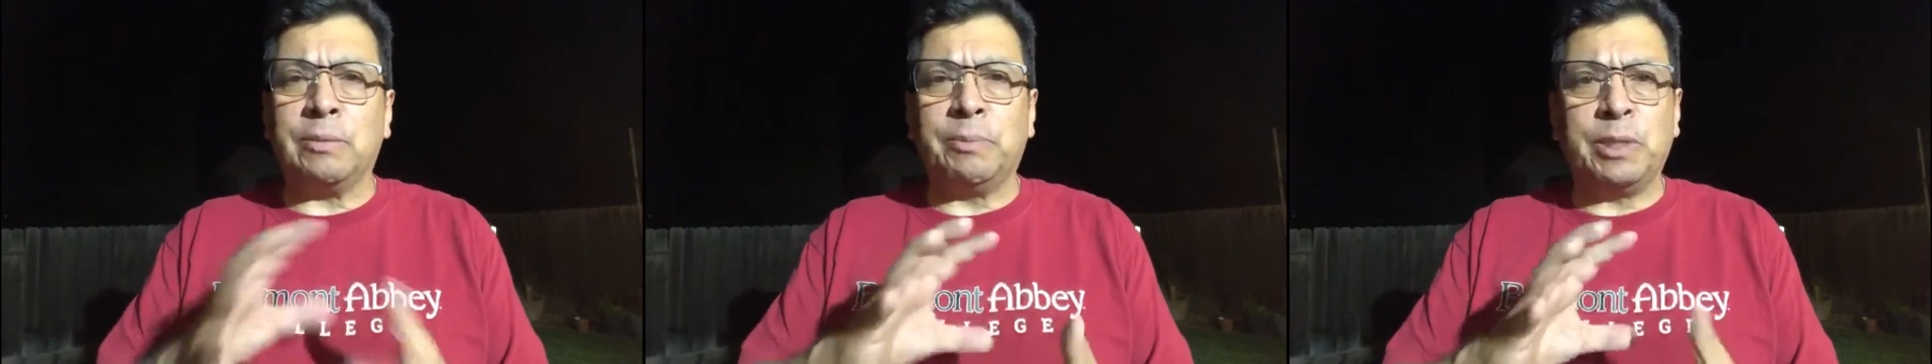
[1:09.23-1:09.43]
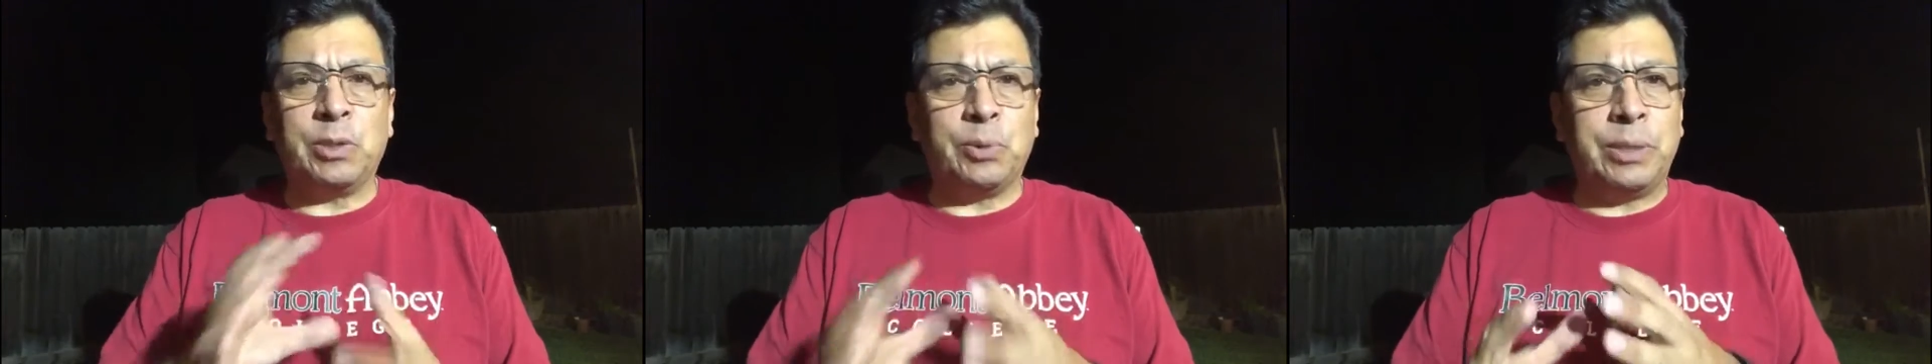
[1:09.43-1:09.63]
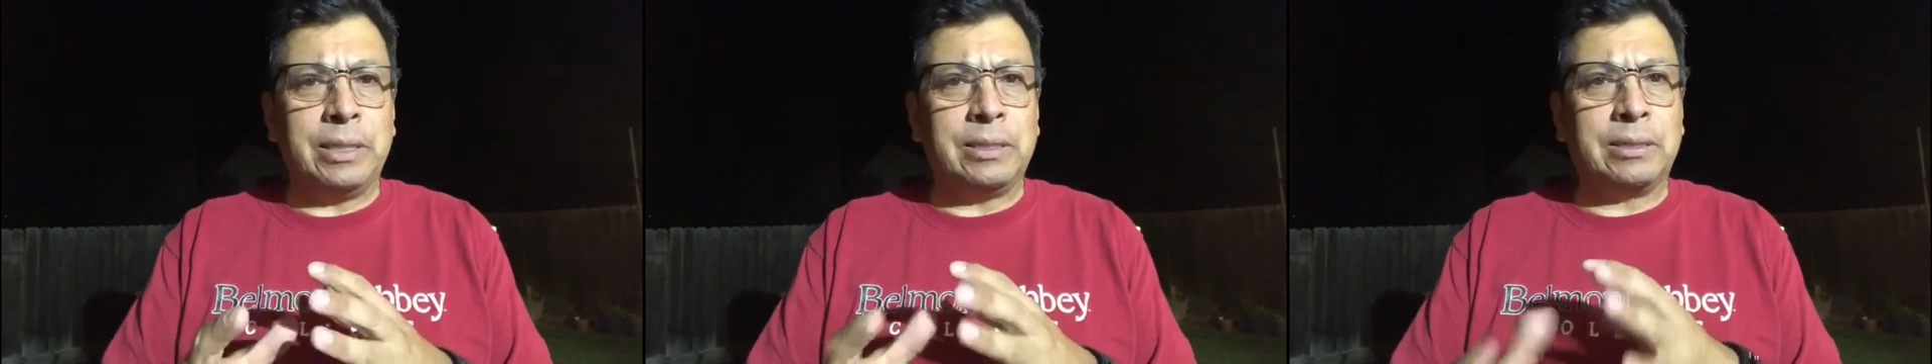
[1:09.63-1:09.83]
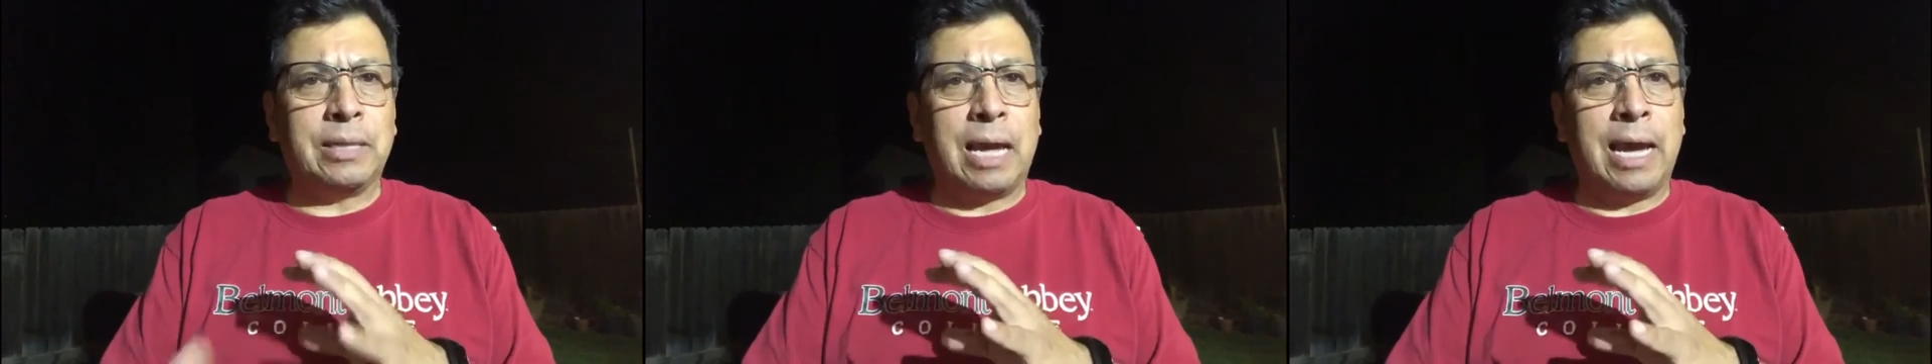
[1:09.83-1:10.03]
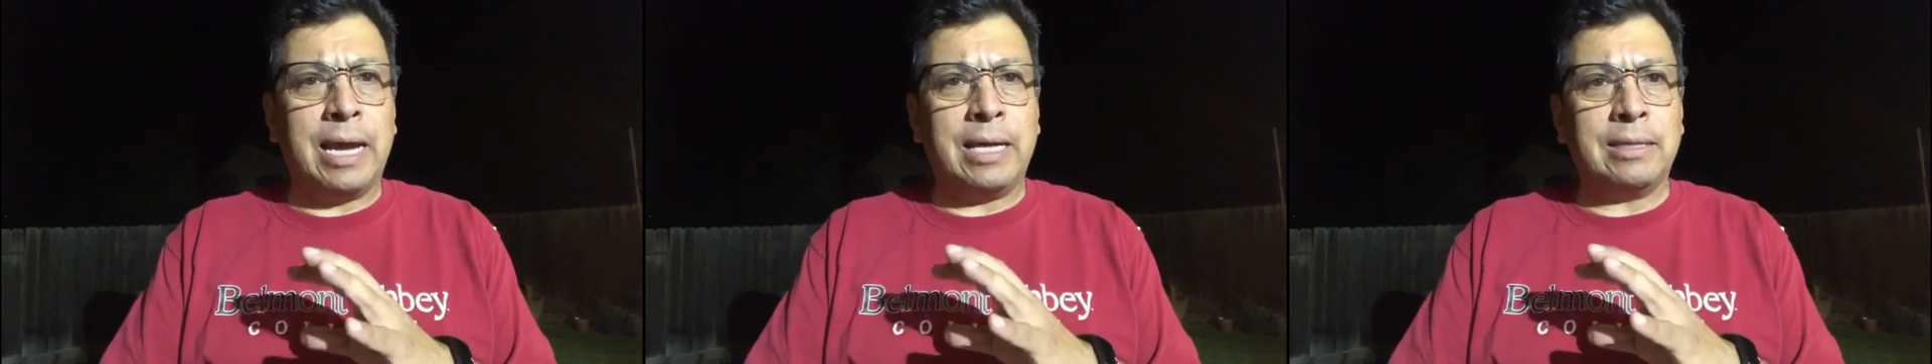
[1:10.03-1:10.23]
between
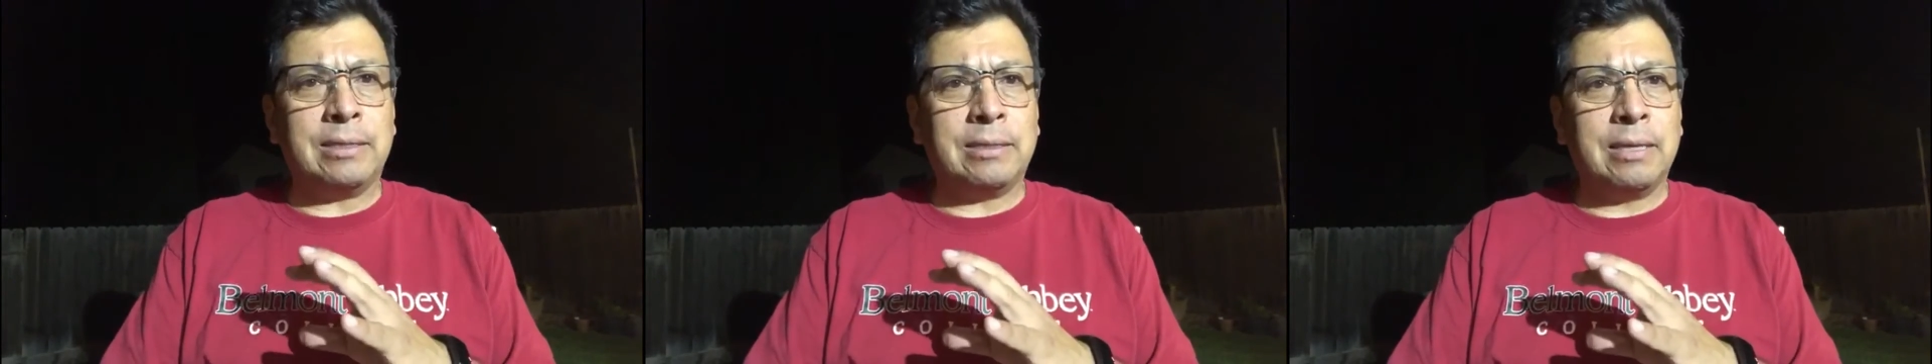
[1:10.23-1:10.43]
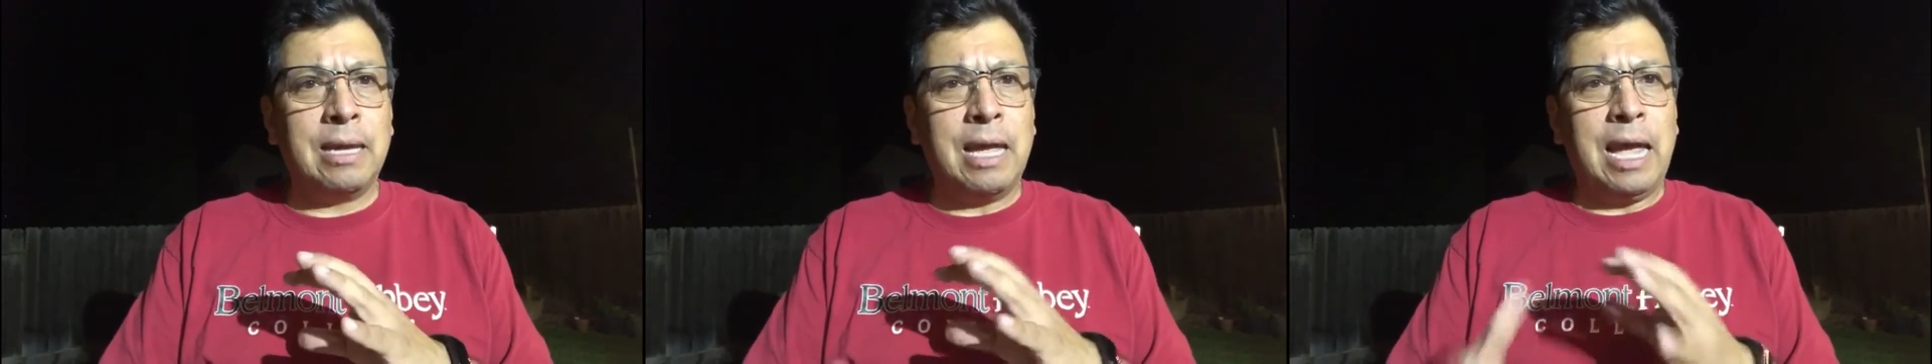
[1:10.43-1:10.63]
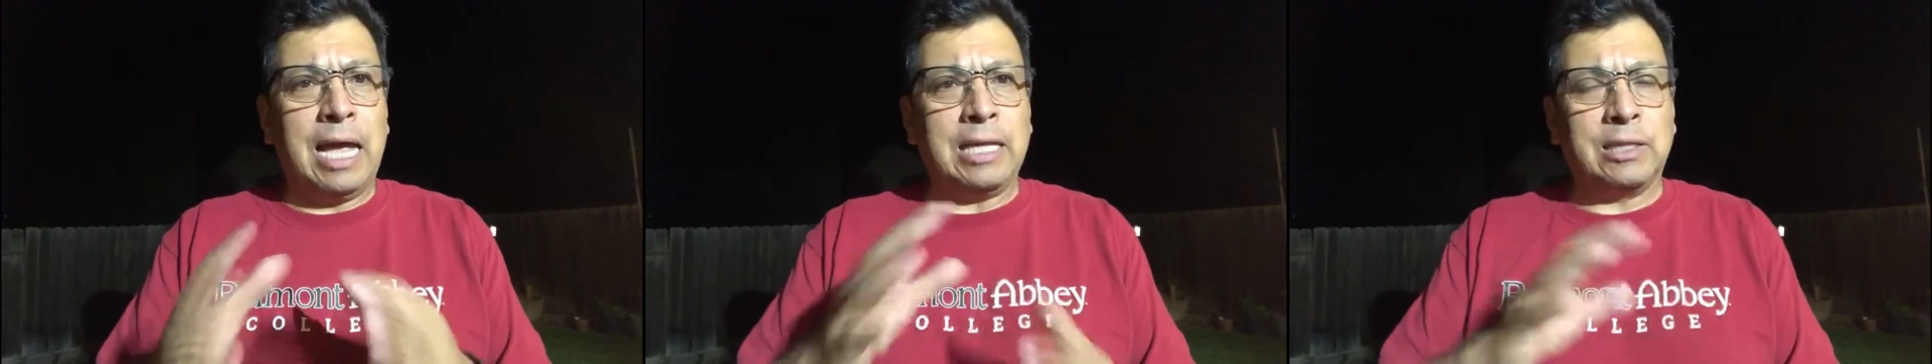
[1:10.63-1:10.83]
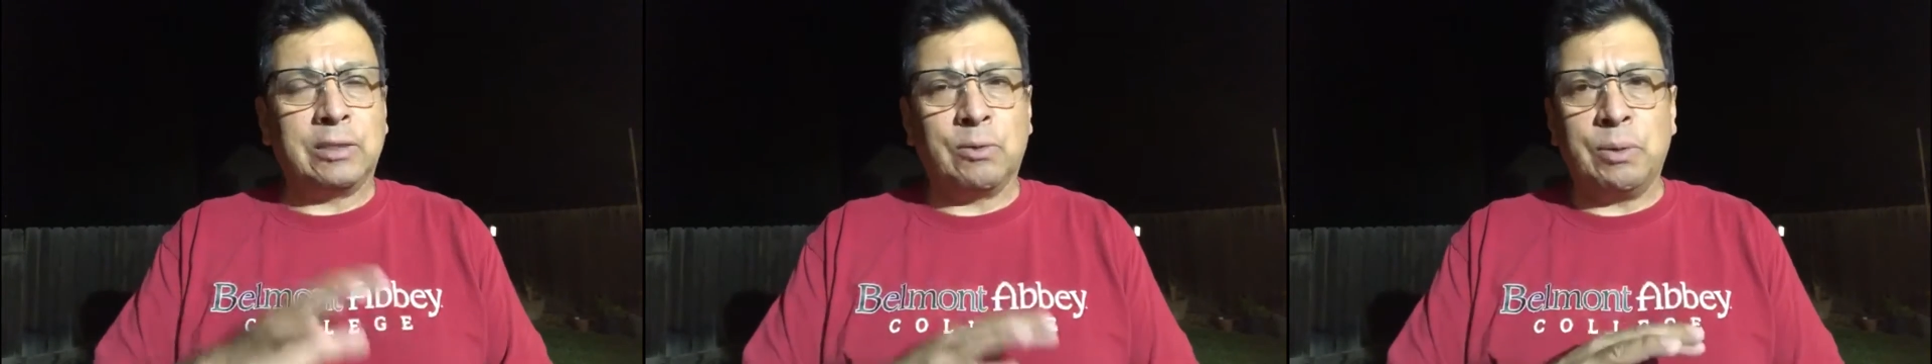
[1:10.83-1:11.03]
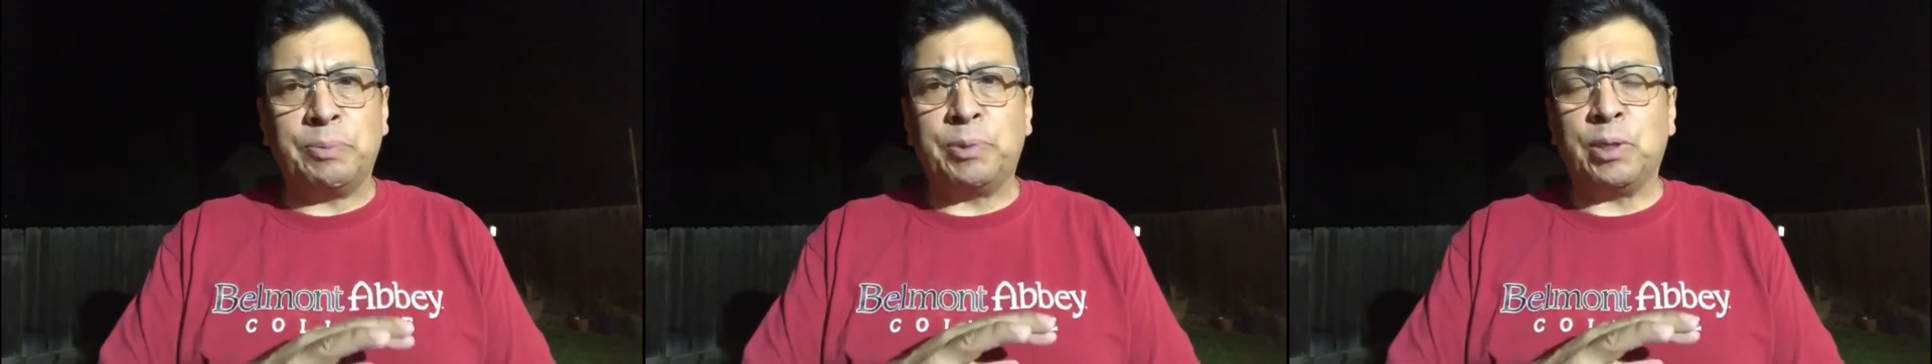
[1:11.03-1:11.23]
science and
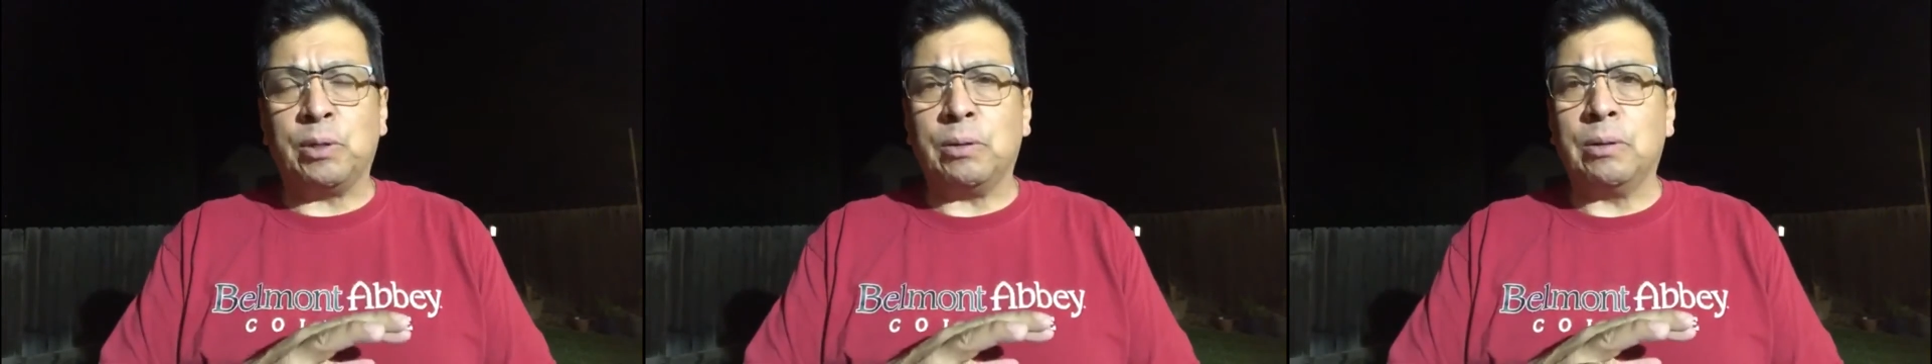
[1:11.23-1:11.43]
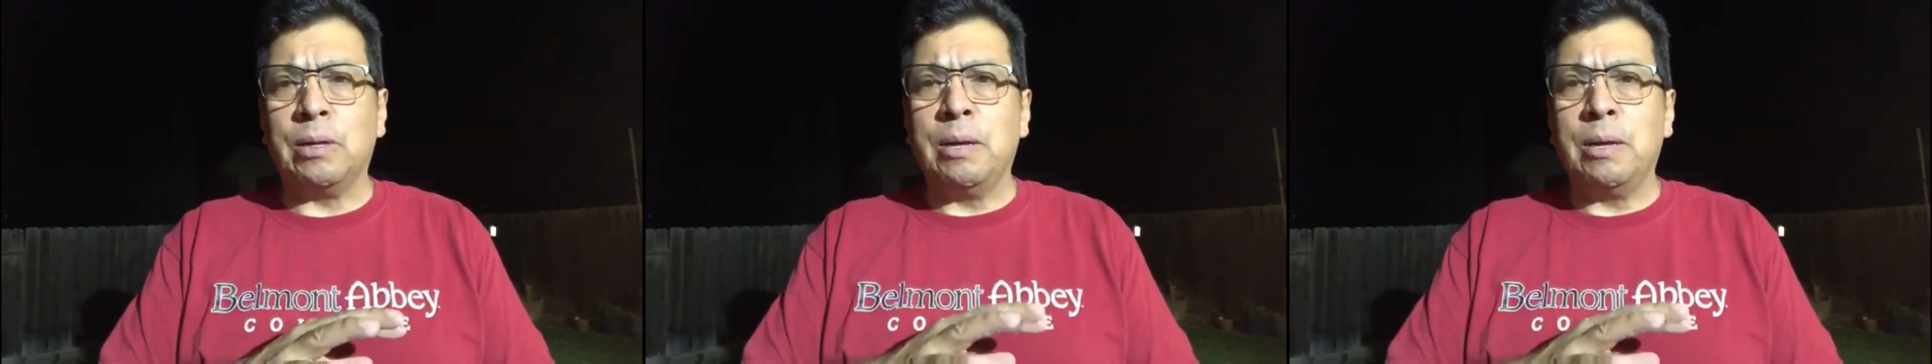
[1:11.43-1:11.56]
scripture,